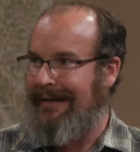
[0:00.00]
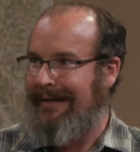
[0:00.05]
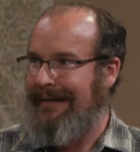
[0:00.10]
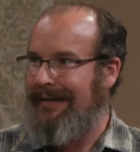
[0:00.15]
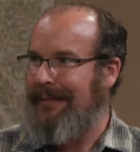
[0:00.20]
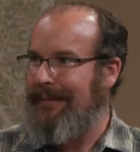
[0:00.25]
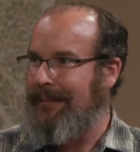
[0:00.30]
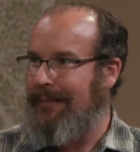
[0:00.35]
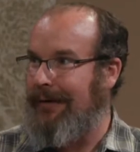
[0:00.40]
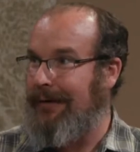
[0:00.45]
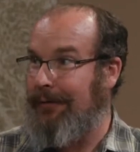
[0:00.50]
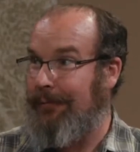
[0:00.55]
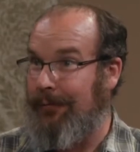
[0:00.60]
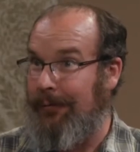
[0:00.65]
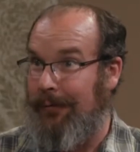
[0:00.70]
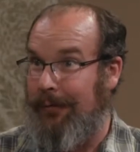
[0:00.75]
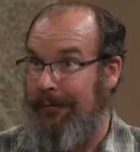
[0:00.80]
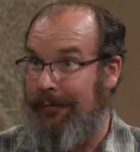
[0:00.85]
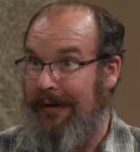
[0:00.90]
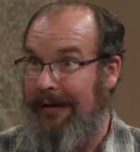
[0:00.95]
Yeah. Being
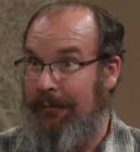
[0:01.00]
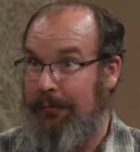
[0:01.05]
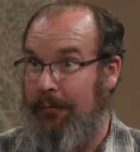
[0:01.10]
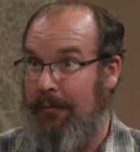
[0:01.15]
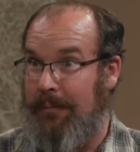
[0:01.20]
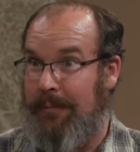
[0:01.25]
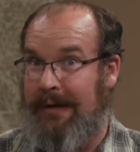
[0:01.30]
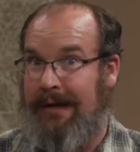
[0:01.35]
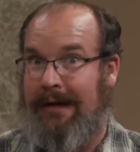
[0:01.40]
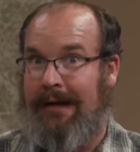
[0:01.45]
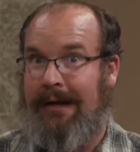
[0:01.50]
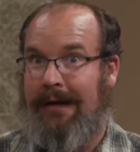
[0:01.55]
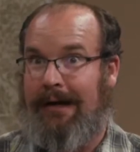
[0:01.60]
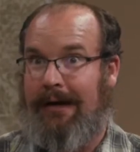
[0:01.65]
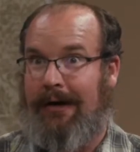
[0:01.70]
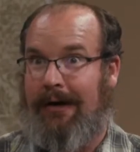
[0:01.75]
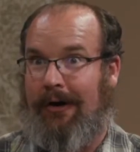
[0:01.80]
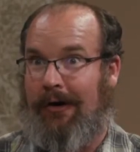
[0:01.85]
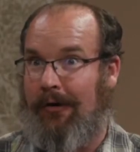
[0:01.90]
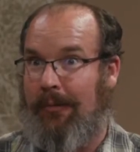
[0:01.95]
full of faith would be,
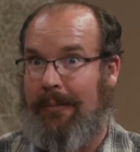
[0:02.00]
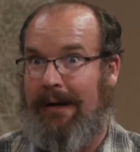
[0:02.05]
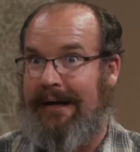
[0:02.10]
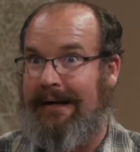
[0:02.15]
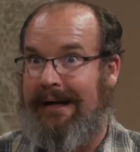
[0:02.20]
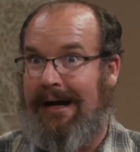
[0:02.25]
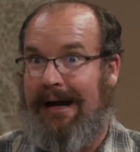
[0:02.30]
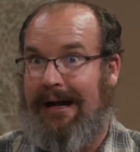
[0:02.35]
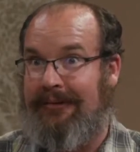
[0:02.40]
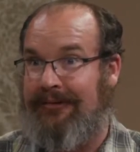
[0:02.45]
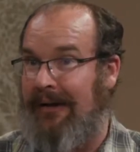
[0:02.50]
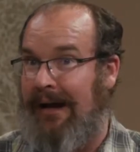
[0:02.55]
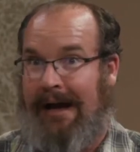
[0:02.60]
oh my gosh,